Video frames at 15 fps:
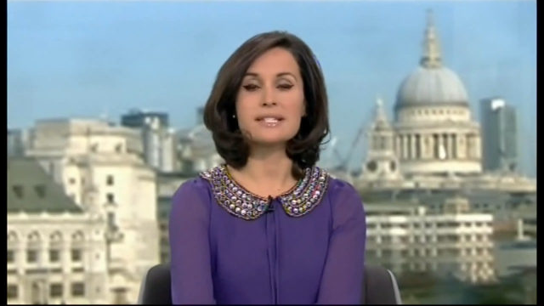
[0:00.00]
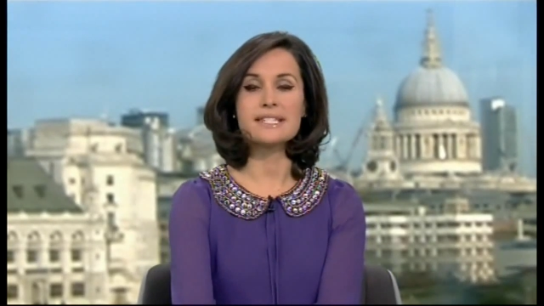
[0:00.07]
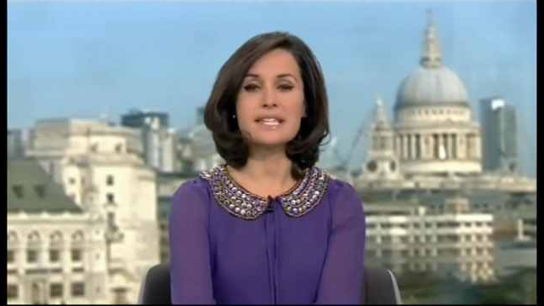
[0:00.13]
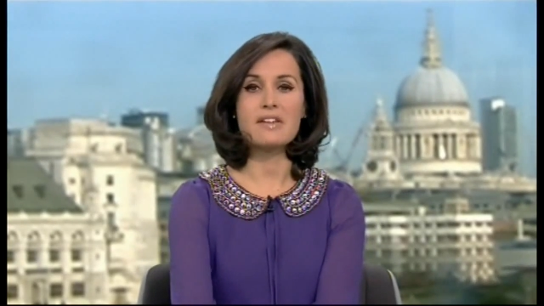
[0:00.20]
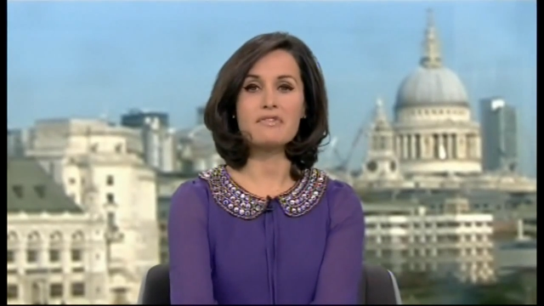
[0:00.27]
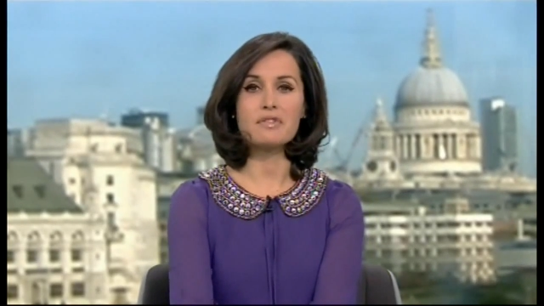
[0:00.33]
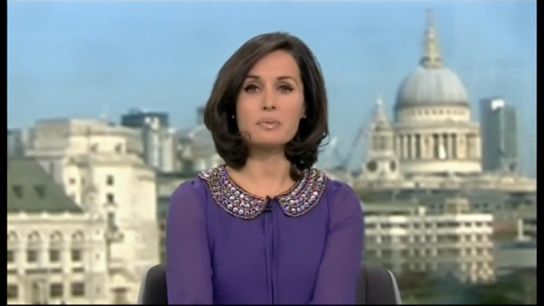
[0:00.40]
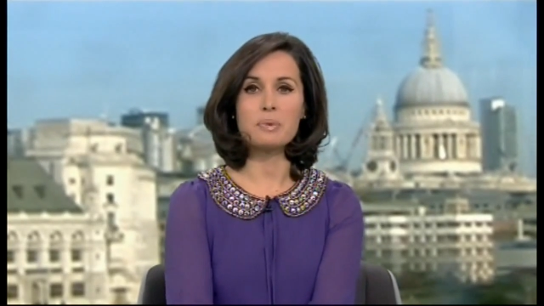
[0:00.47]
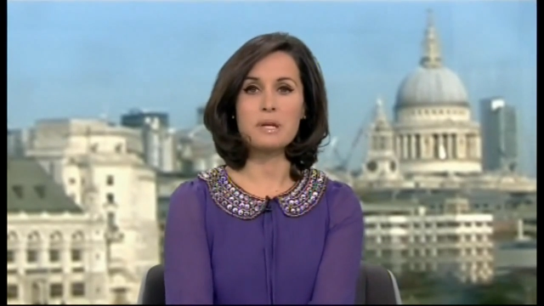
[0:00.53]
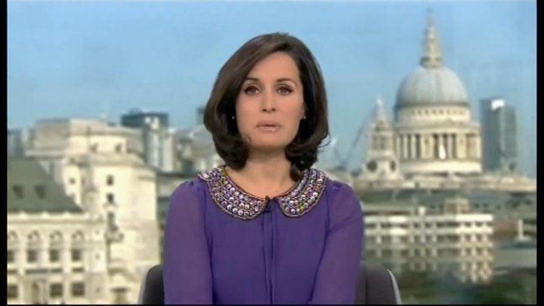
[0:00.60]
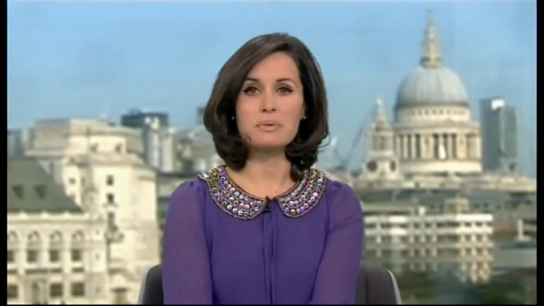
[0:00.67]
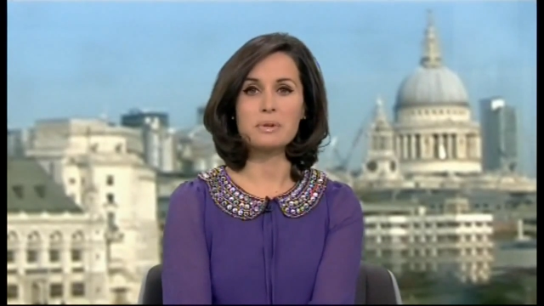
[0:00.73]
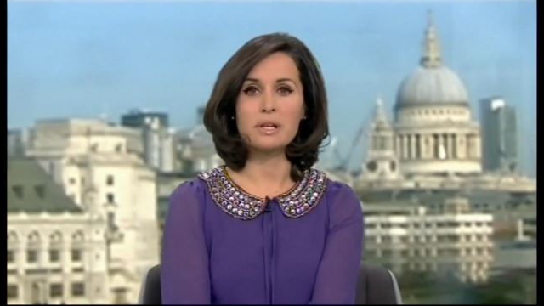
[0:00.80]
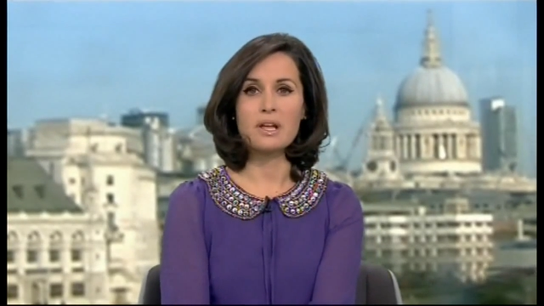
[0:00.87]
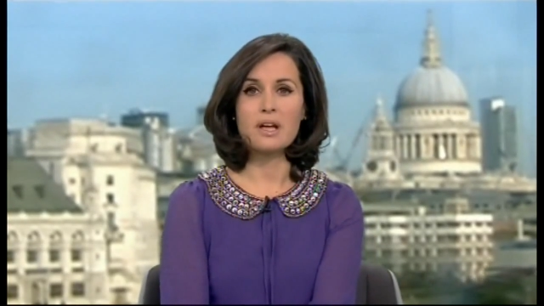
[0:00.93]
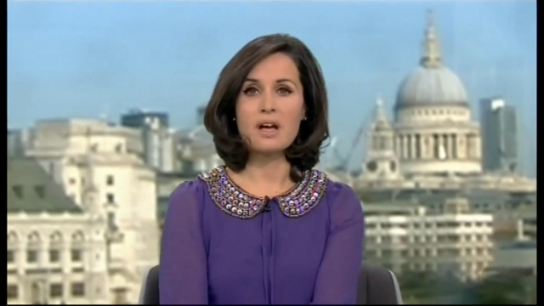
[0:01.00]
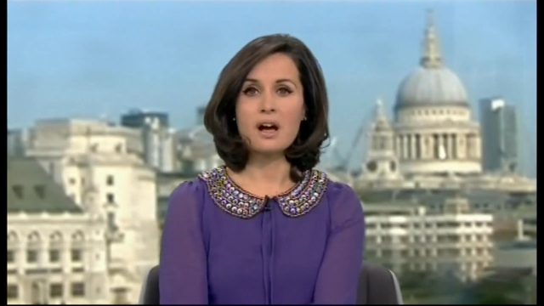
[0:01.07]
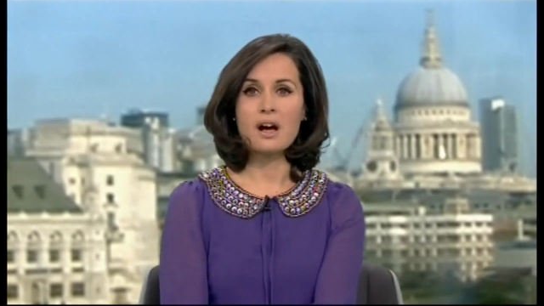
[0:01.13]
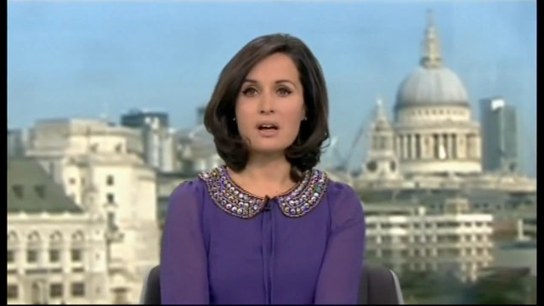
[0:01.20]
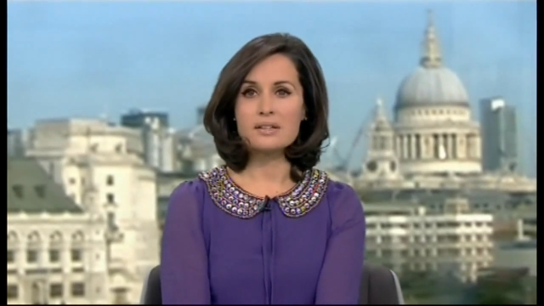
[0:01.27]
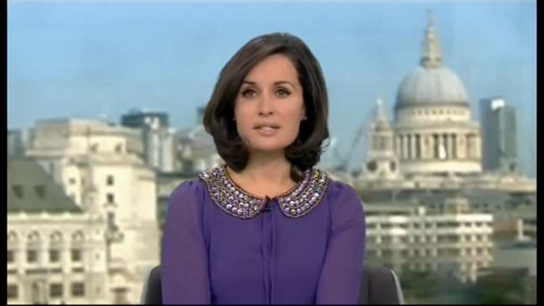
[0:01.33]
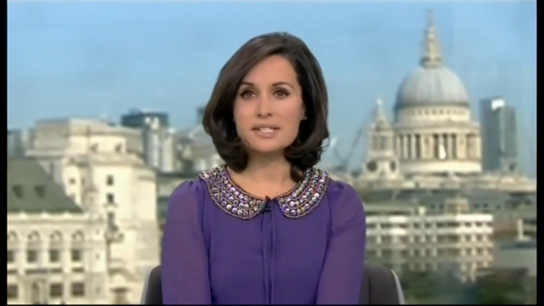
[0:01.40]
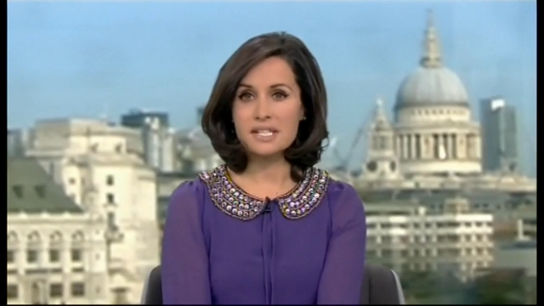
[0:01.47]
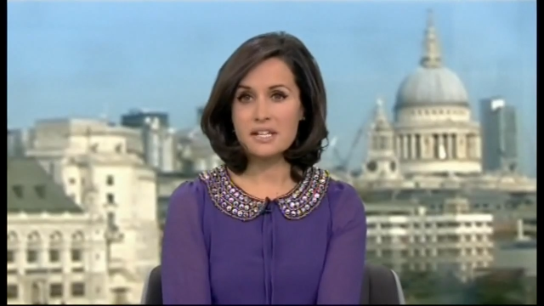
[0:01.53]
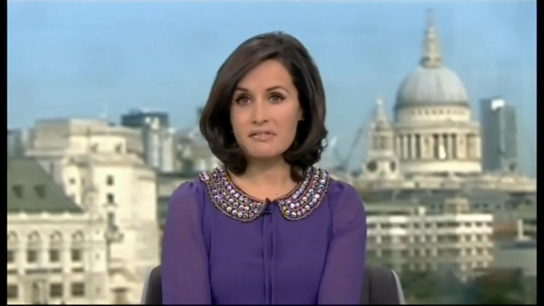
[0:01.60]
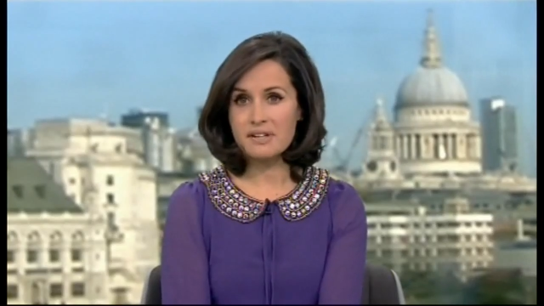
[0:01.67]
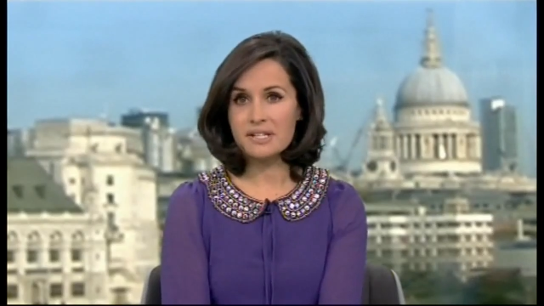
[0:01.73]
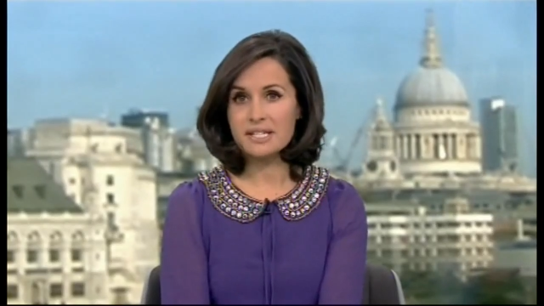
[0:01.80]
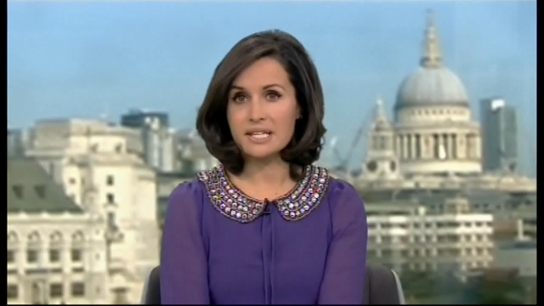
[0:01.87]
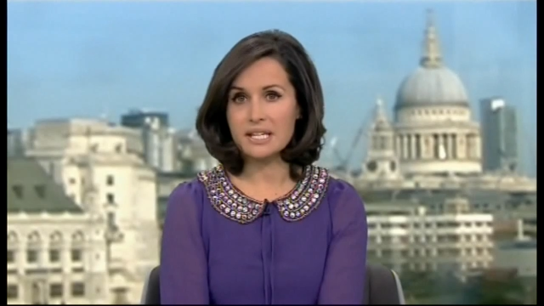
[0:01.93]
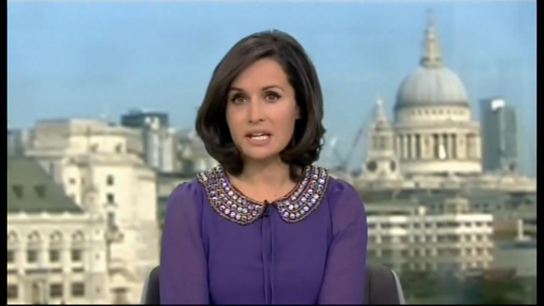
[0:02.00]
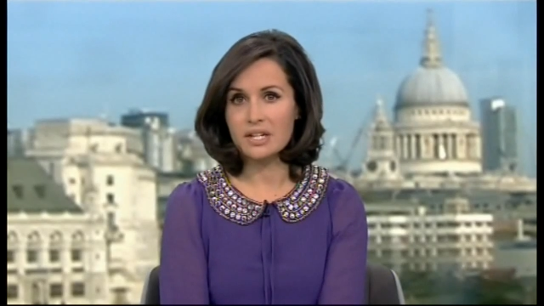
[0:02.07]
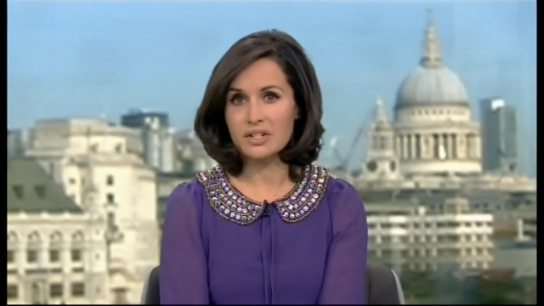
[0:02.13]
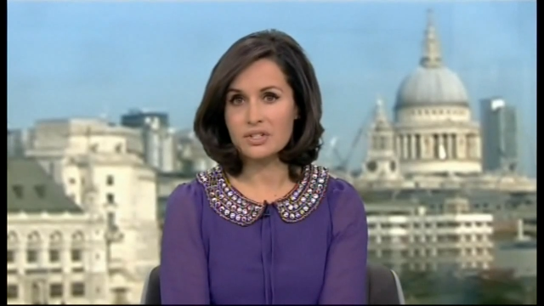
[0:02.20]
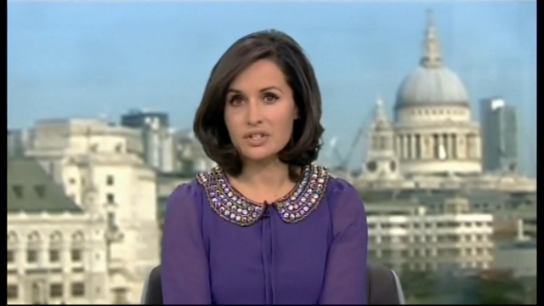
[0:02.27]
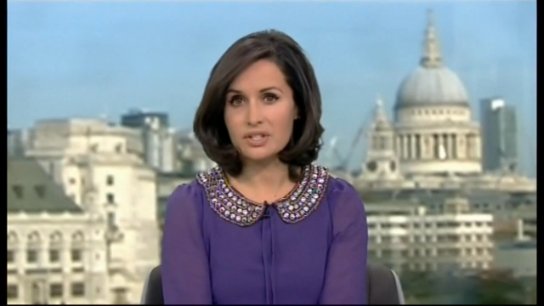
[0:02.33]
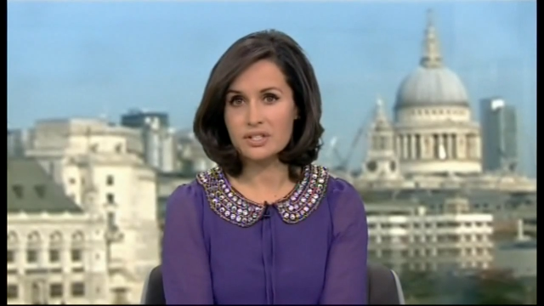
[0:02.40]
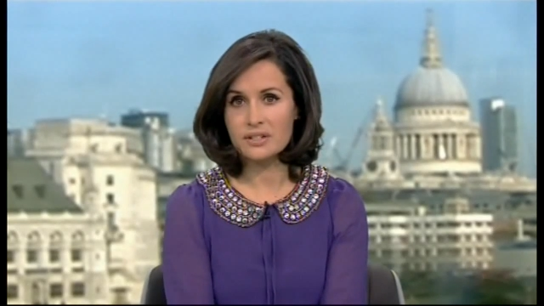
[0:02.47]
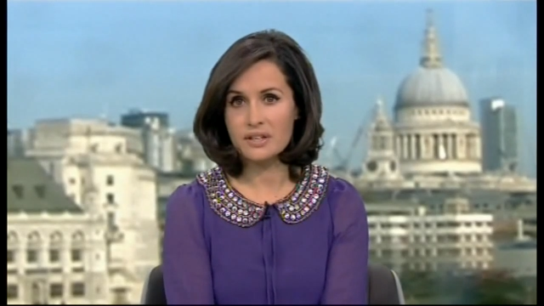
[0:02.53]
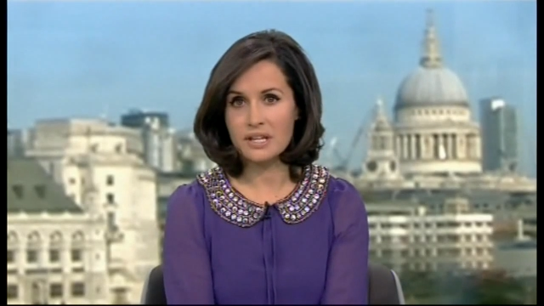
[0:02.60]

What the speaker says: Several people are seriously injured.